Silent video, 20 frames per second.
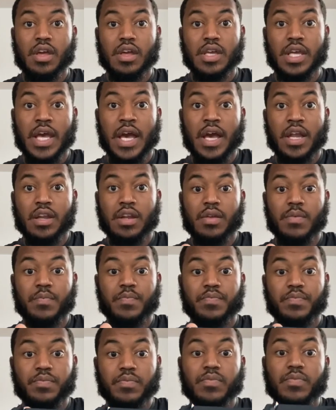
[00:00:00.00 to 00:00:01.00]
yet
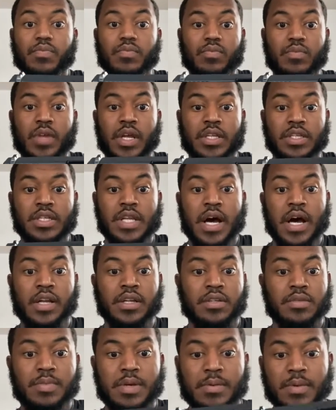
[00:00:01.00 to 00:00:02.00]
it's not.
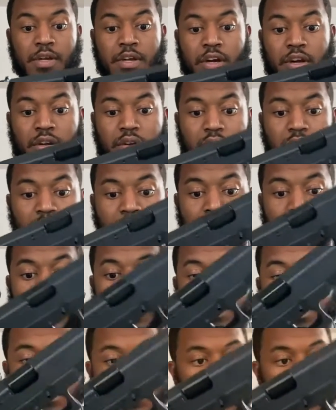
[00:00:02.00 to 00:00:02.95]
It's a BB gun, right?